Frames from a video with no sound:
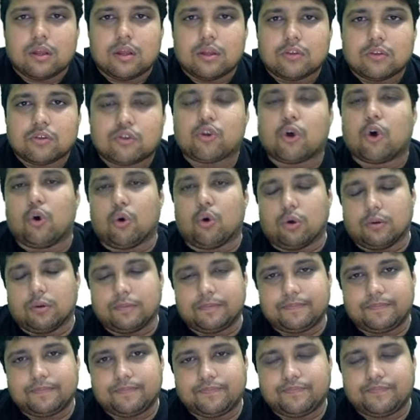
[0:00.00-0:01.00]
So
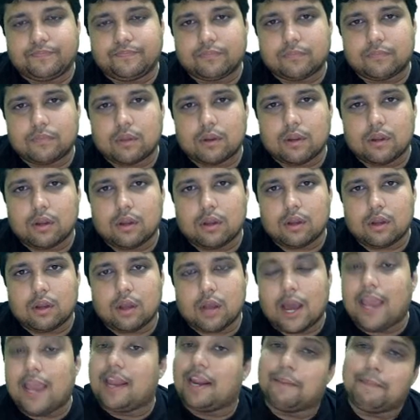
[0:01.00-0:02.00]

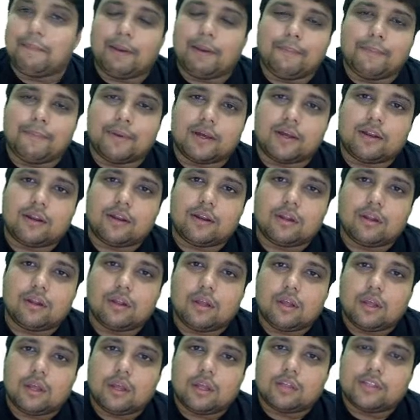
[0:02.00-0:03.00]
I remember
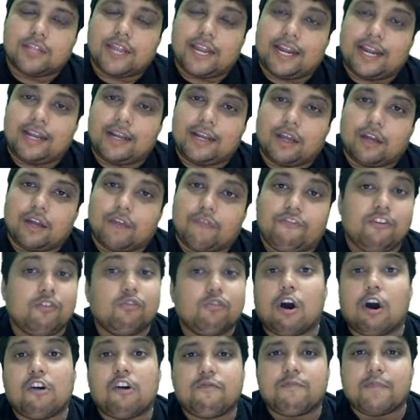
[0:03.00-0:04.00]
that a few
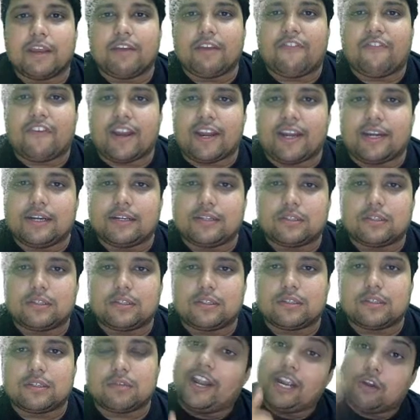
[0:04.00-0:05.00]
of my friends
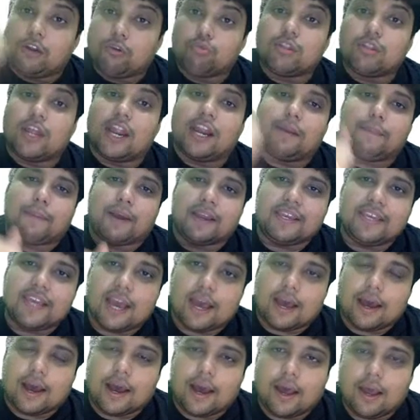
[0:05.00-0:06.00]
went to that
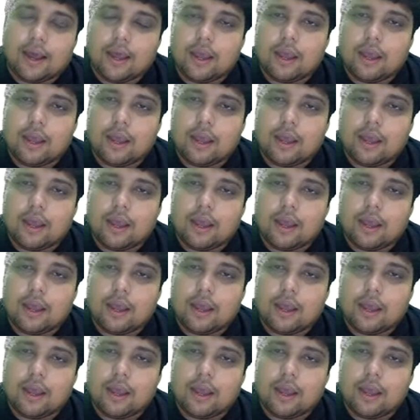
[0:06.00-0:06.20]
bhaiya